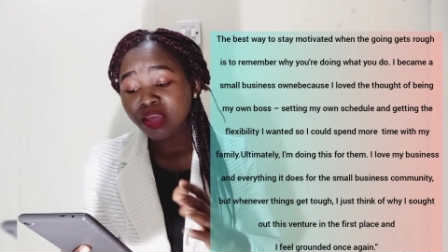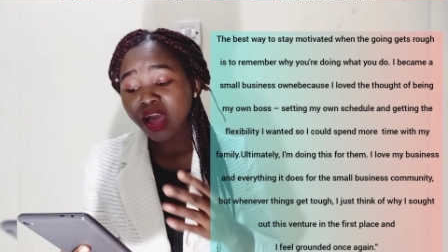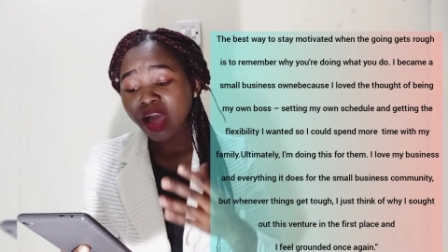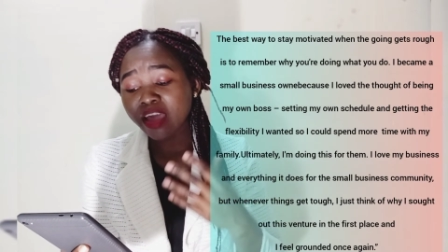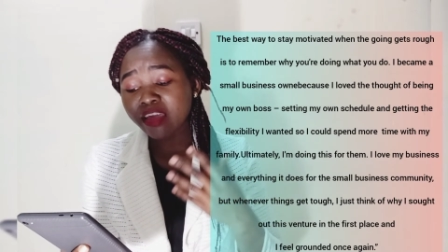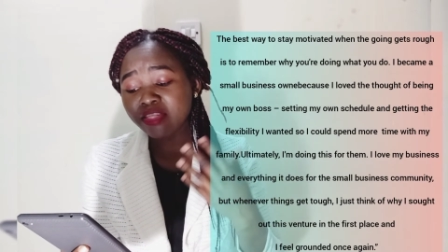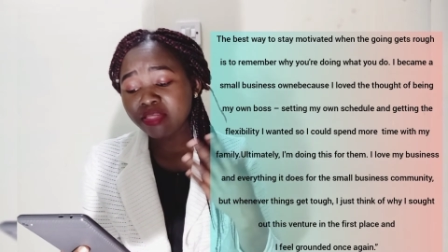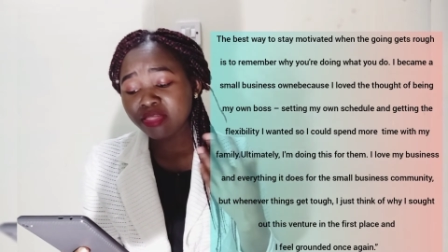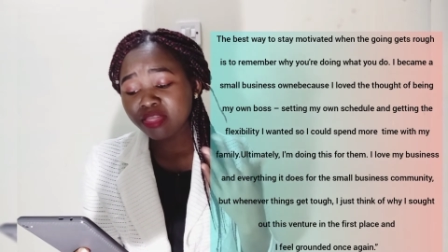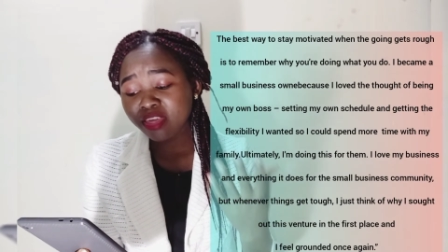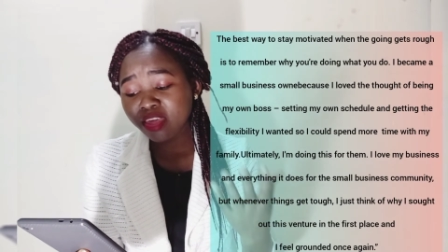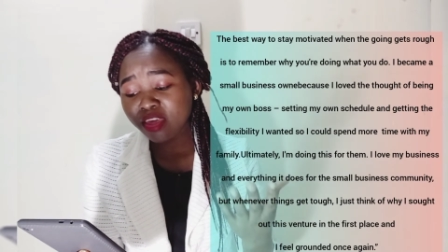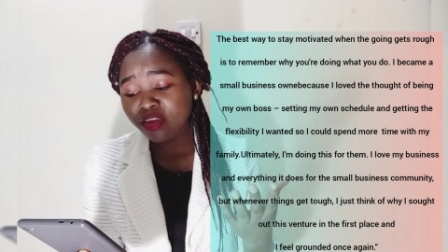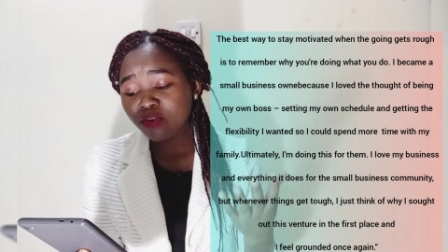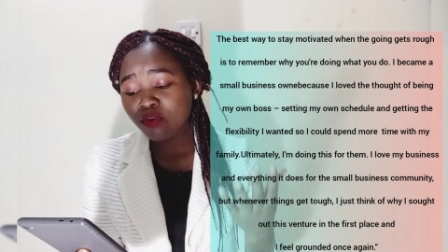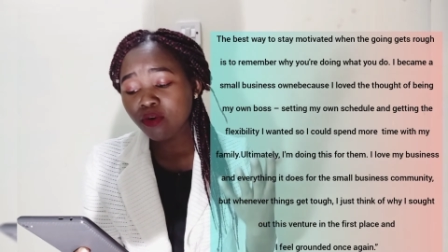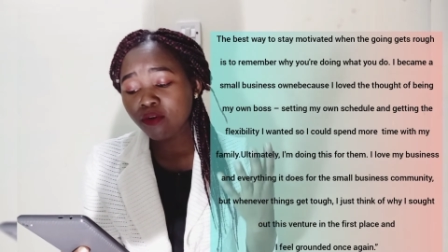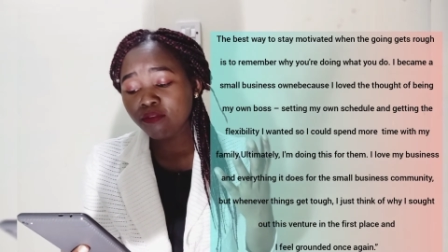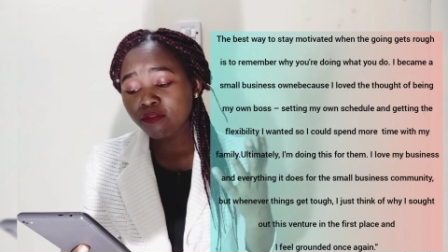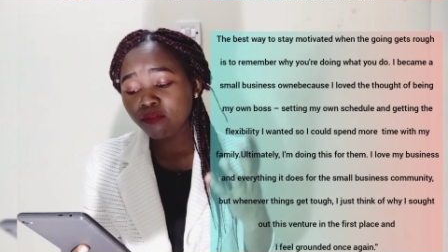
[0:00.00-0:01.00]
I think
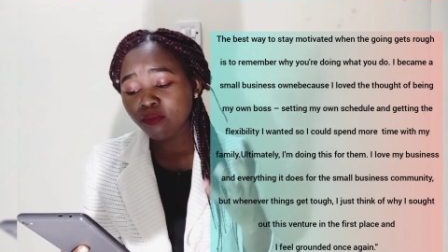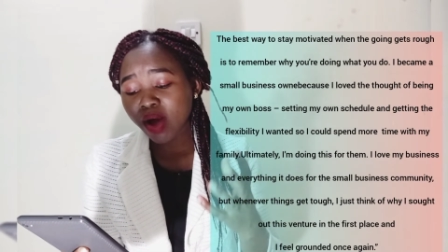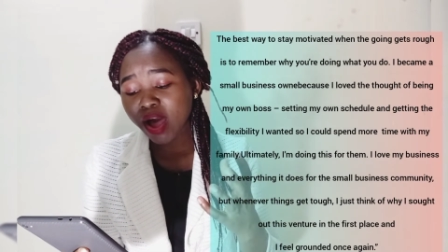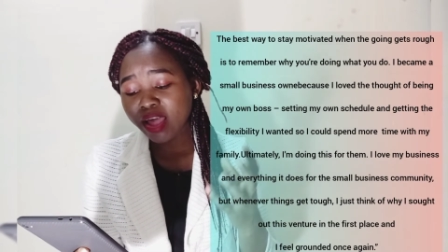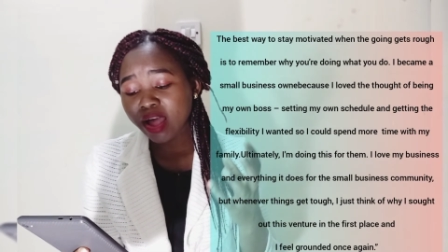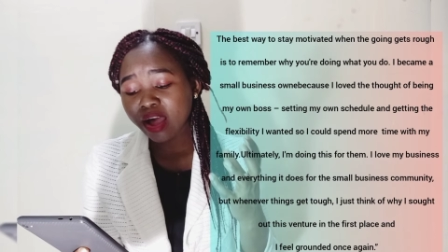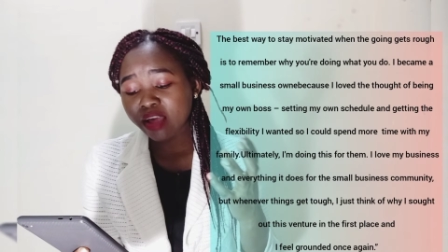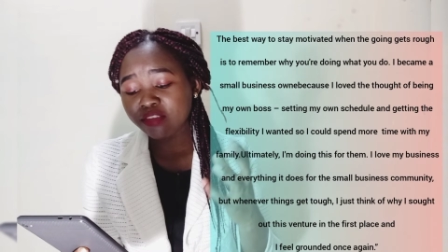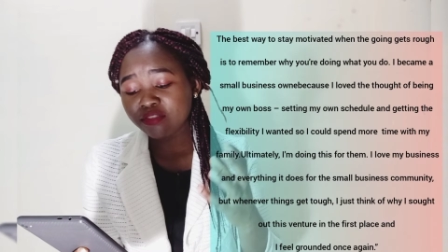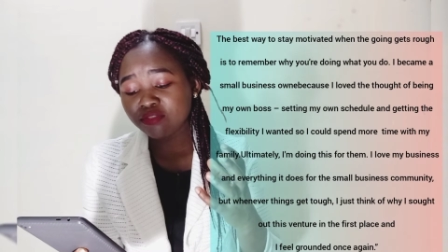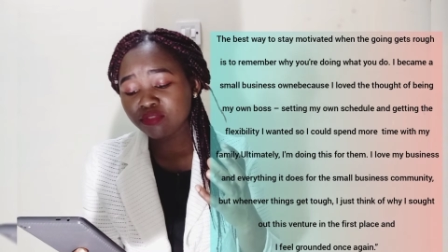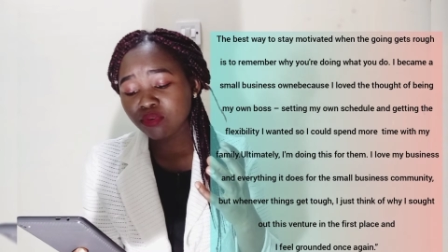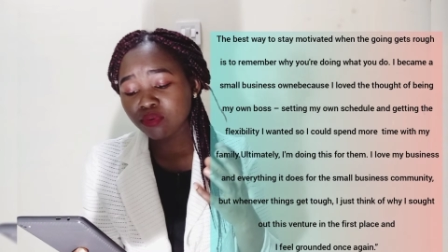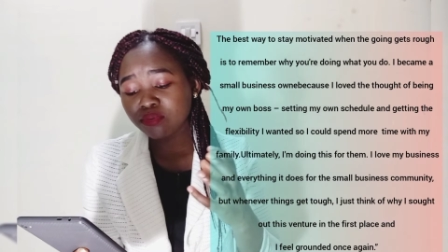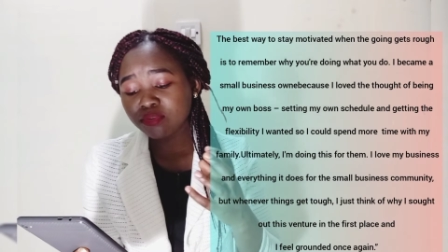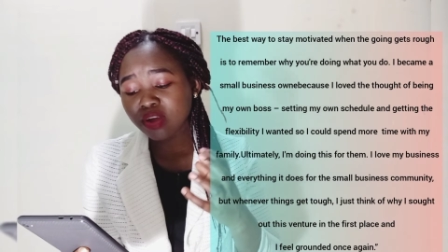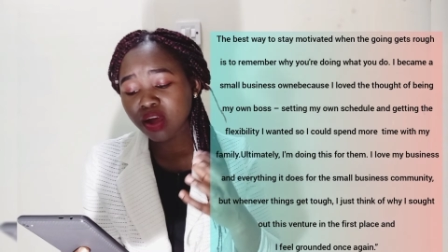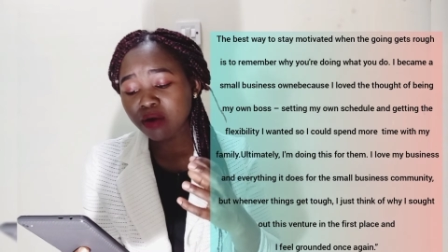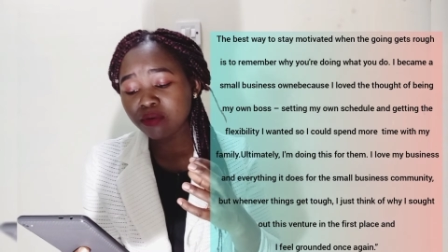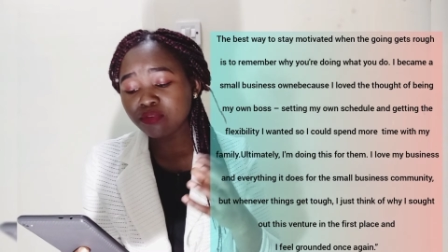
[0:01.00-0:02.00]
of why I
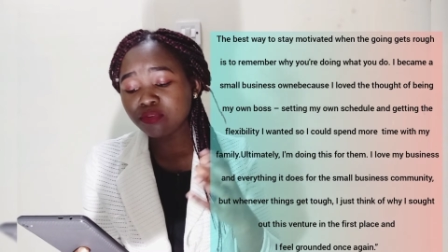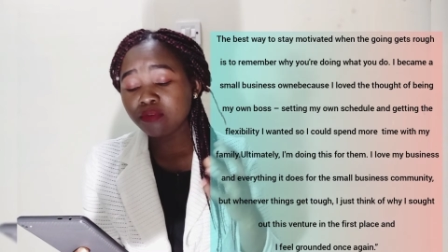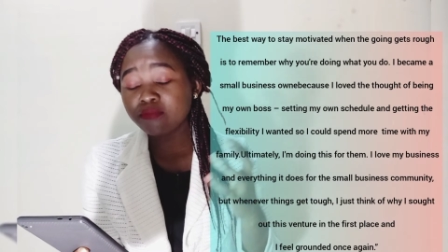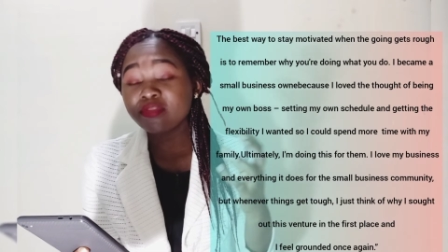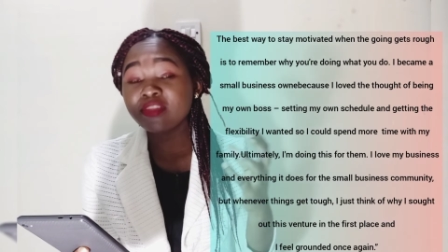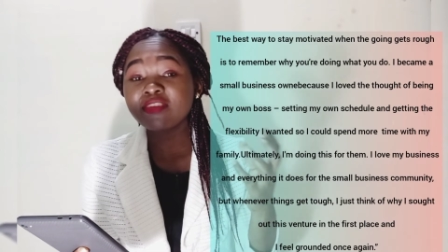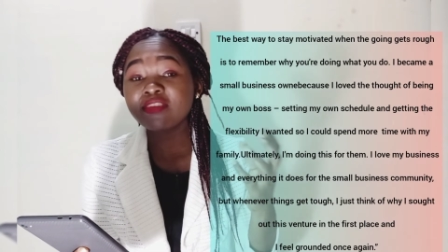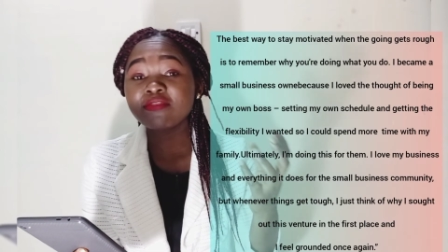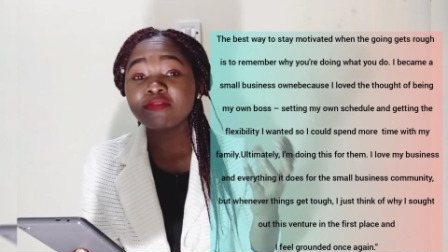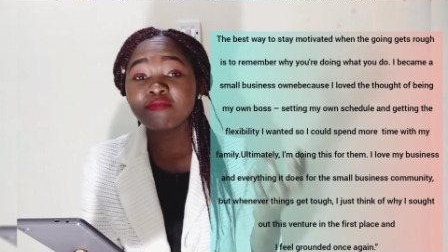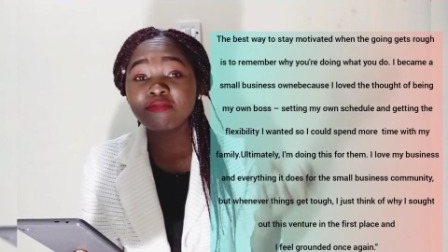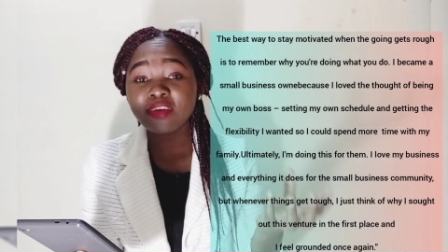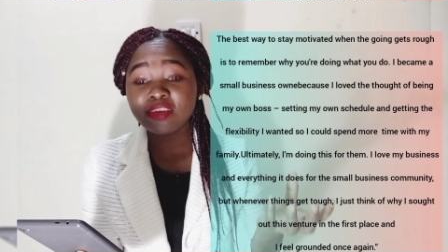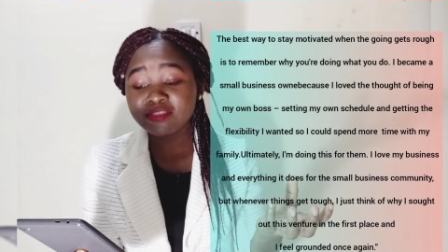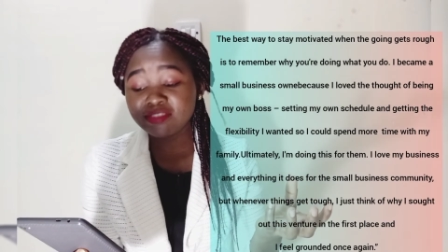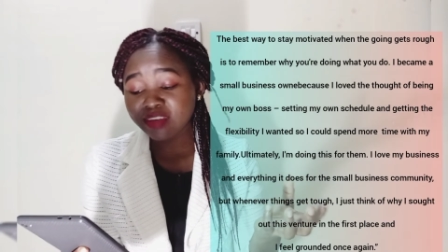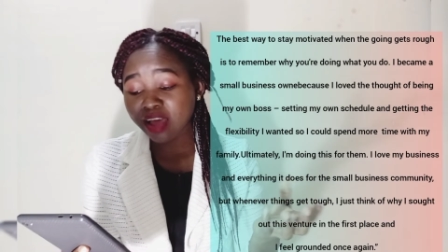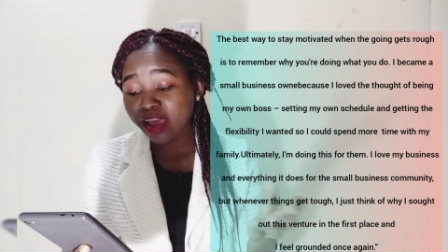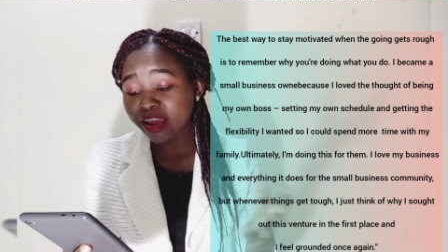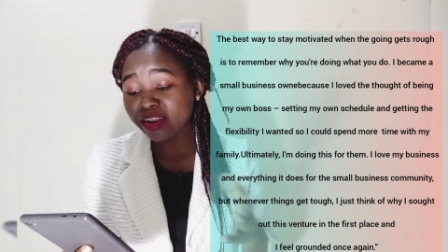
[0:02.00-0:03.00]
sought out of this
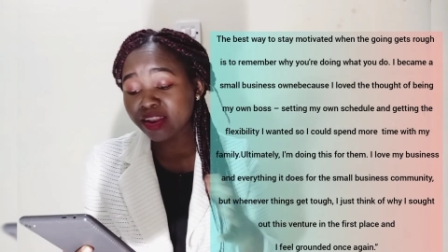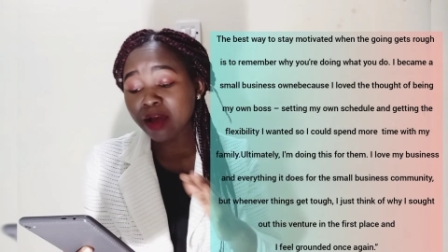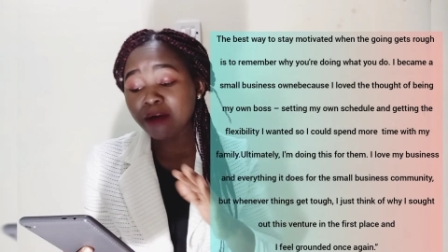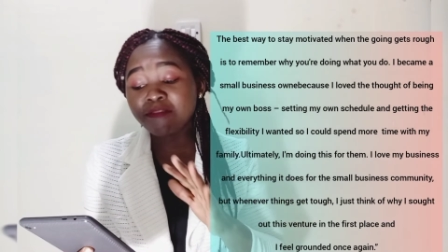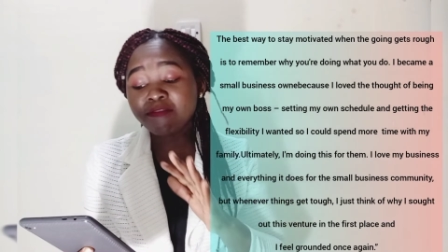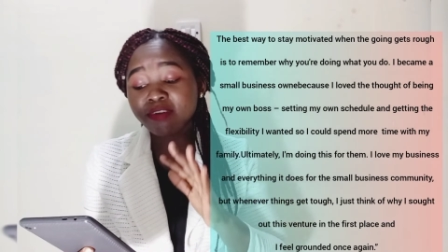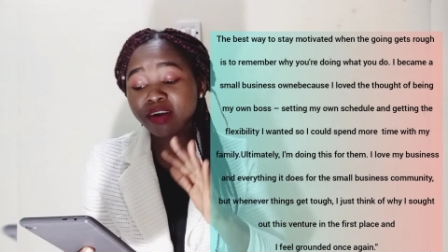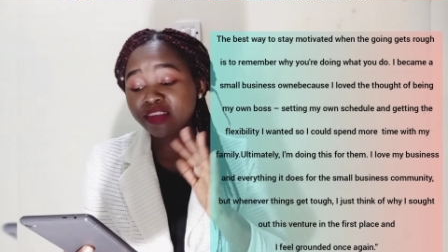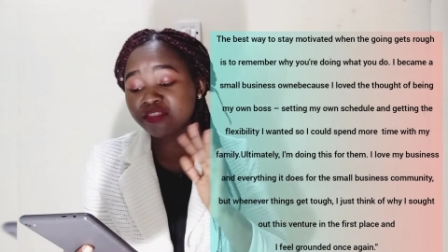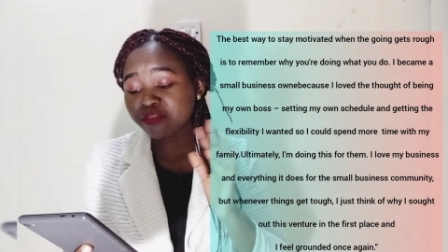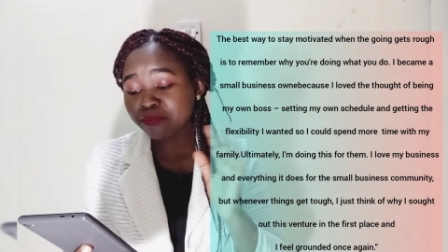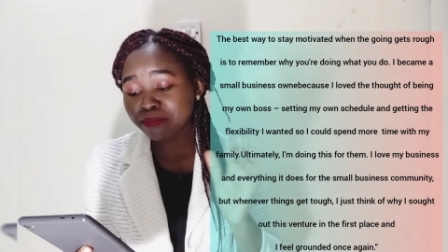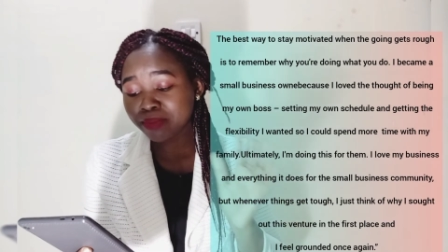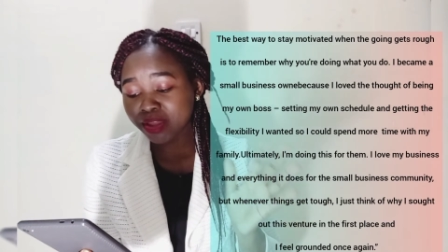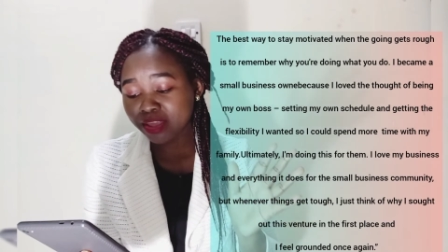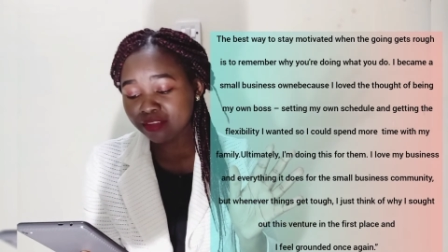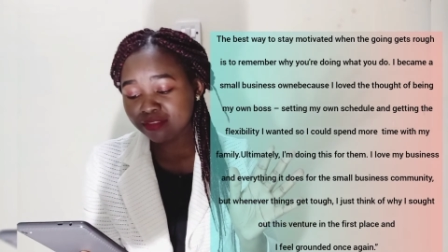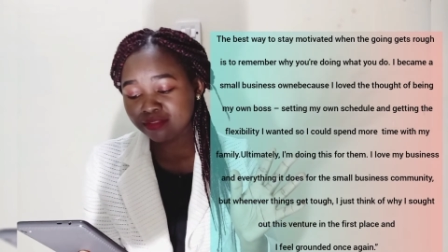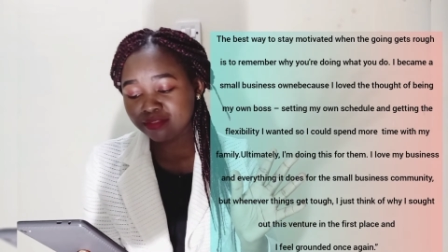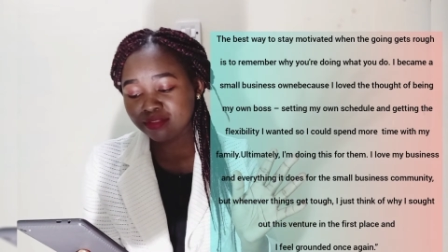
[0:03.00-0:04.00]
venture in the first
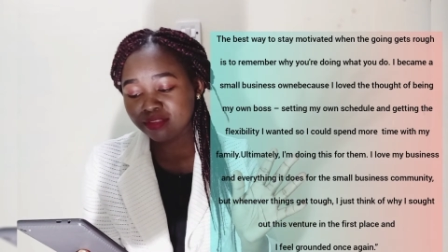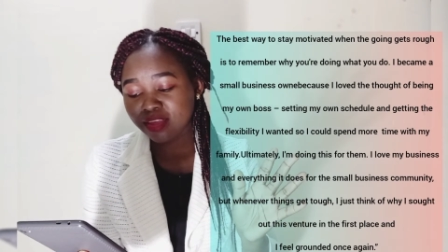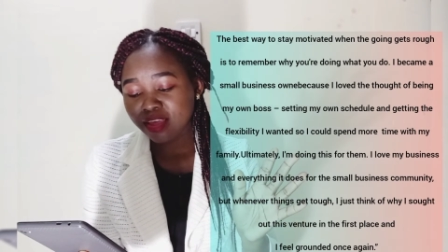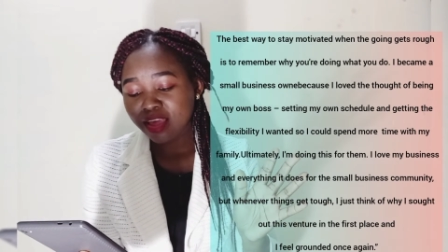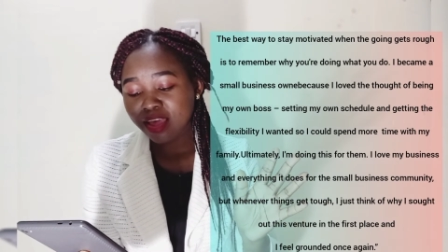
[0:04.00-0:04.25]
place.